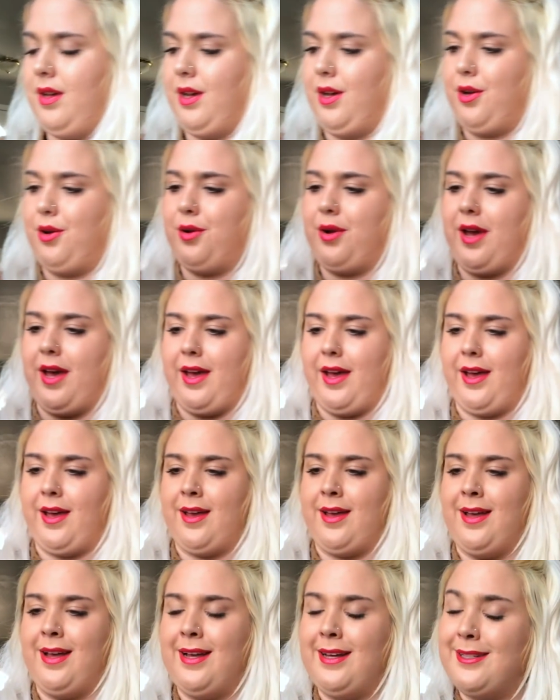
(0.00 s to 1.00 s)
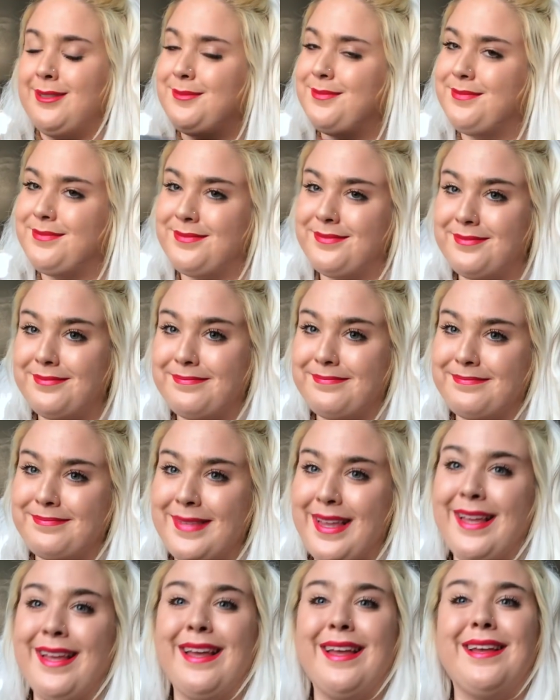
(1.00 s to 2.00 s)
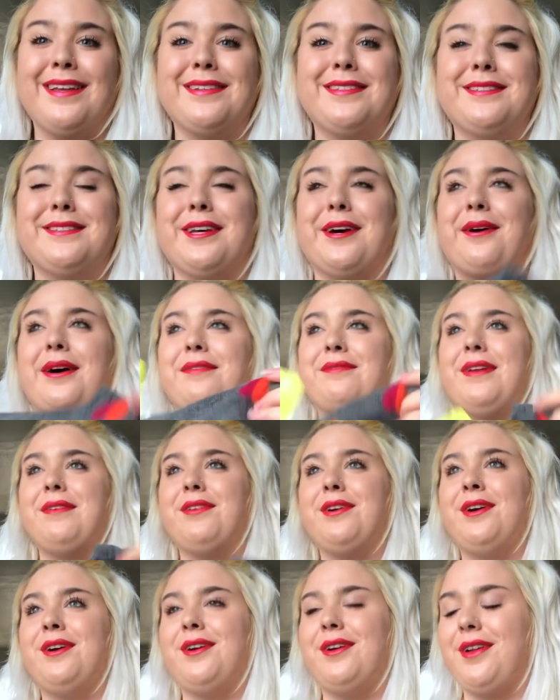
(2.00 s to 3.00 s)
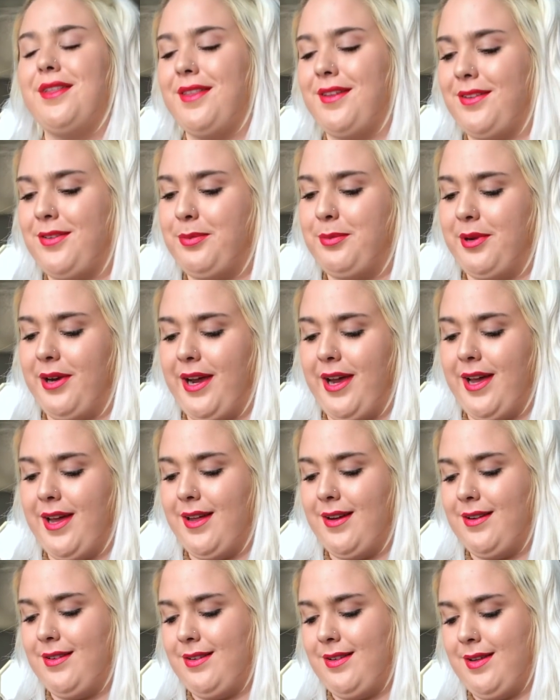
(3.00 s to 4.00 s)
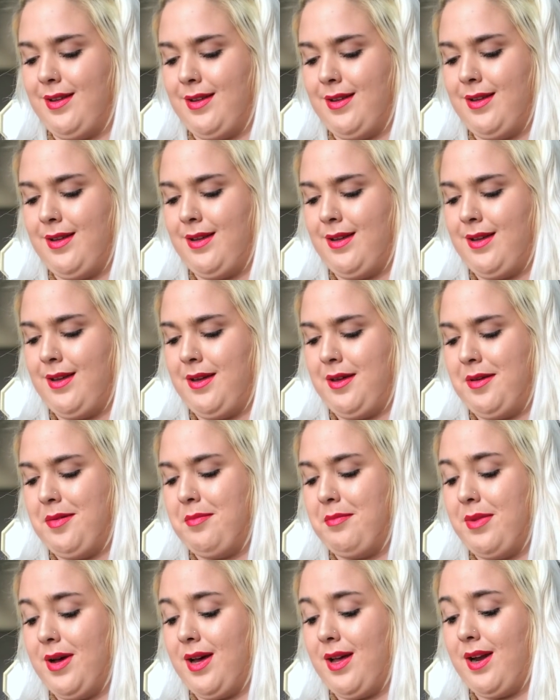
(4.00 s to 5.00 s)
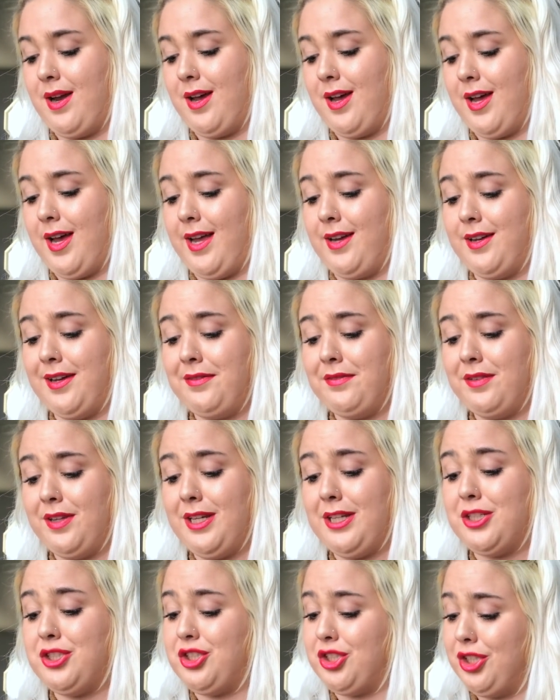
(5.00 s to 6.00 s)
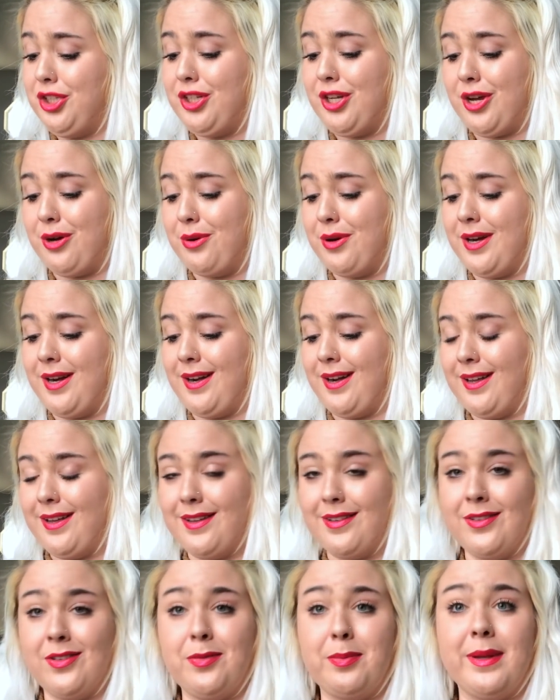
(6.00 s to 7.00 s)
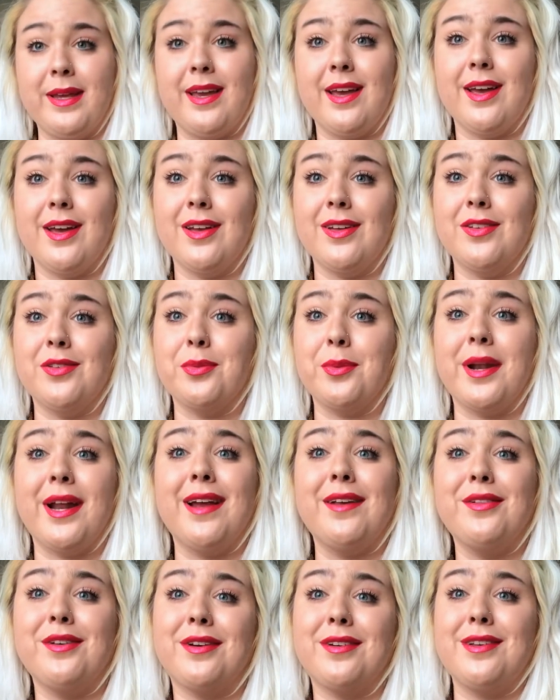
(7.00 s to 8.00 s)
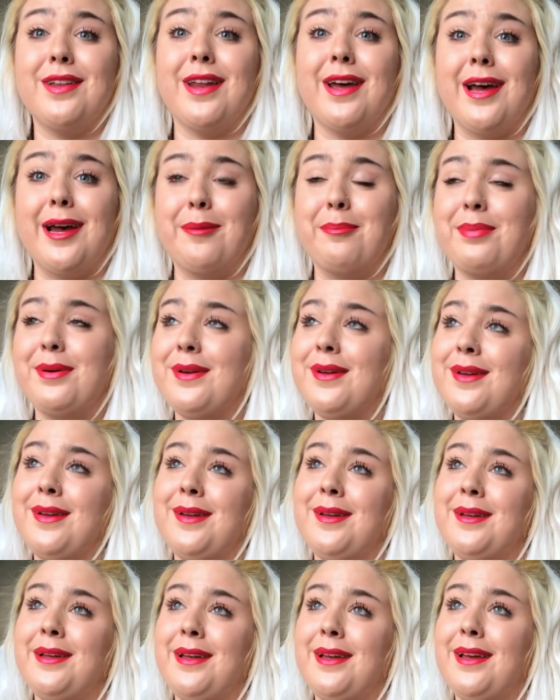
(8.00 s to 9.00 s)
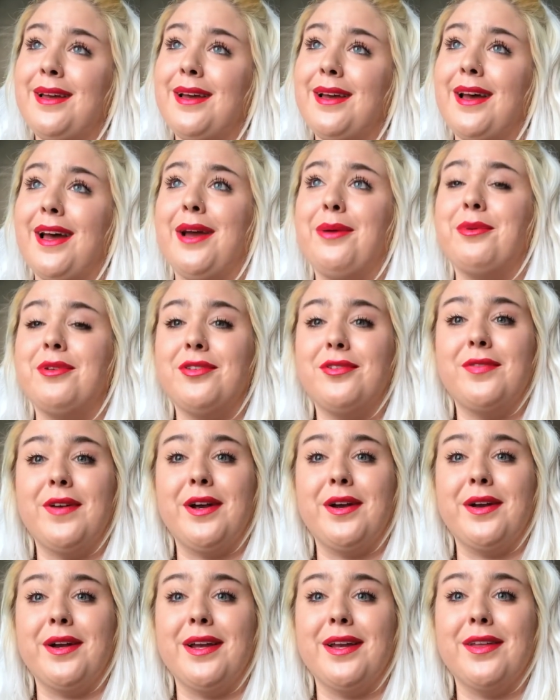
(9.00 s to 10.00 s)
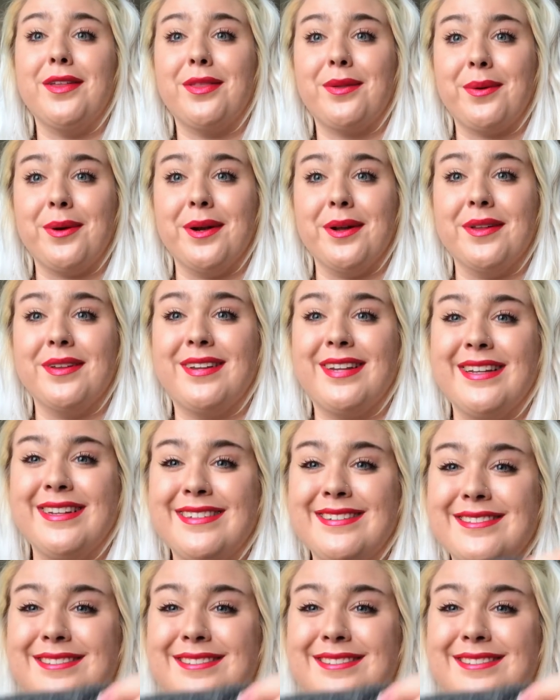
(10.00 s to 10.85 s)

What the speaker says: Okay. So I've never heard of this brand, but I definitely should know what it is because when I looked it up, I was very thrilled.